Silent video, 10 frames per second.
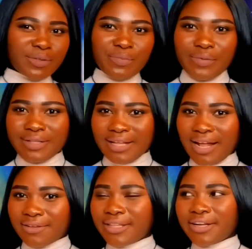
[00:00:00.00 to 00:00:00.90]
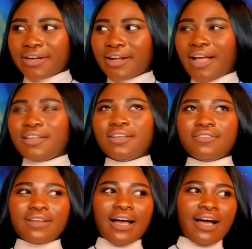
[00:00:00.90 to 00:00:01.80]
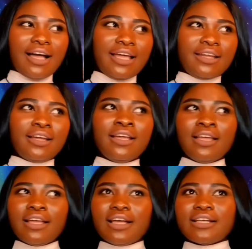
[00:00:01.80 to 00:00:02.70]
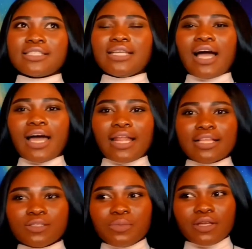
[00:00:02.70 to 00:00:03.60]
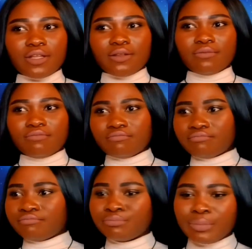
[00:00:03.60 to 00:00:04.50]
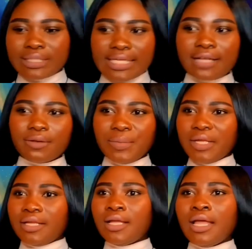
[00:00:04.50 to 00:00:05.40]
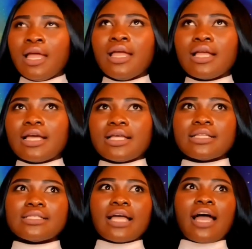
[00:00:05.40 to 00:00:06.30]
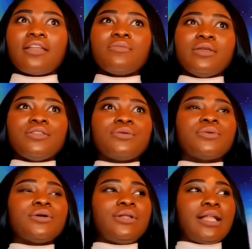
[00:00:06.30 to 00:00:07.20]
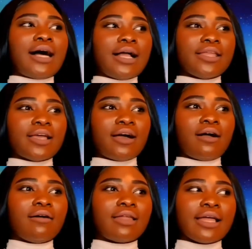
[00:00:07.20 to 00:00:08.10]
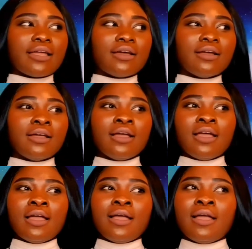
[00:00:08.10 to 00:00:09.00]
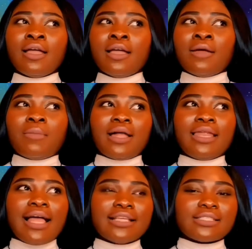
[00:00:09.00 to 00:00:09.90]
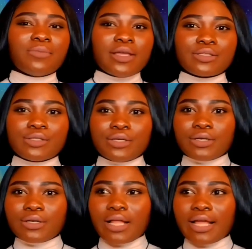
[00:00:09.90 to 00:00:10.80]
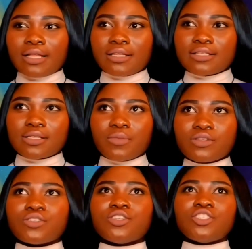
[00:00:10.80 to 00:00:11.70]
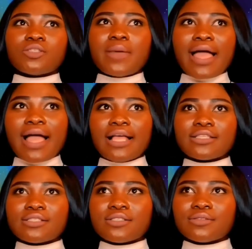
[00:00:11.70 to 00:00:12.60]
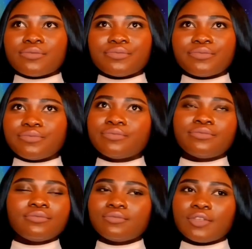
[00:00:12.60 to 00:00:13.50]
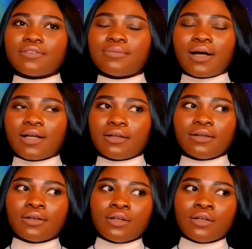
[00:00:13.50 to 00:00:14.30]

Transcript: I put that out there. I love God. Because God has been protecting me. Because I've been through a lot, y'all. Like, my last semester, like, this semester that just passed of my